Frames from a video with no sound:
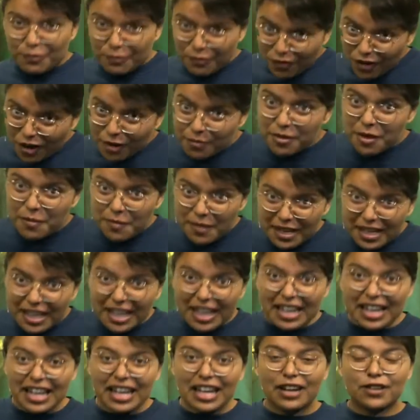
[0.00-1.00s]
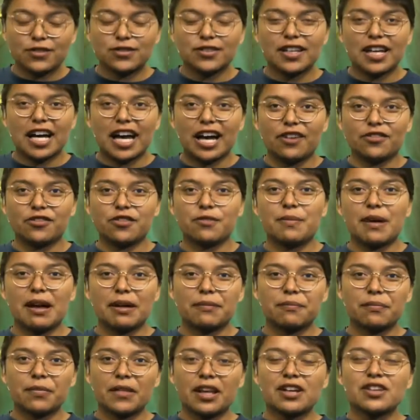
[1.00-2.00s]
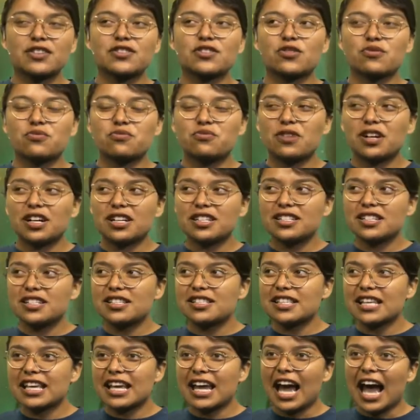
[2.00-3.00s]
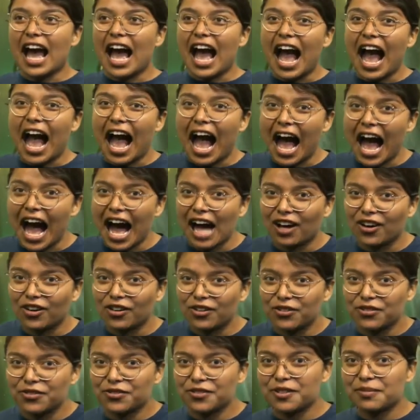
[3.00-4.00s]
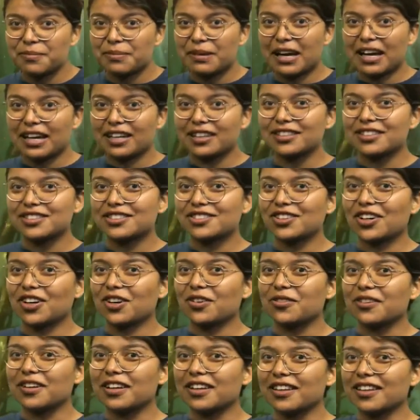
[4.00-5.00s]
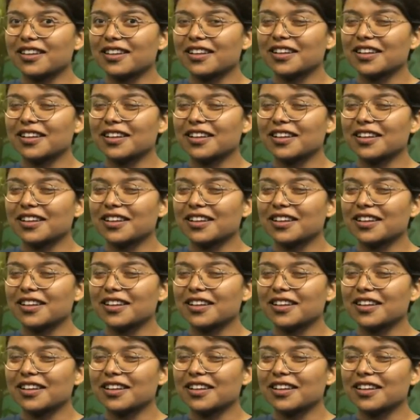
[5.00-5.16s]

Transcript: from the beginning of the alphabet. So what does the alphabet start with?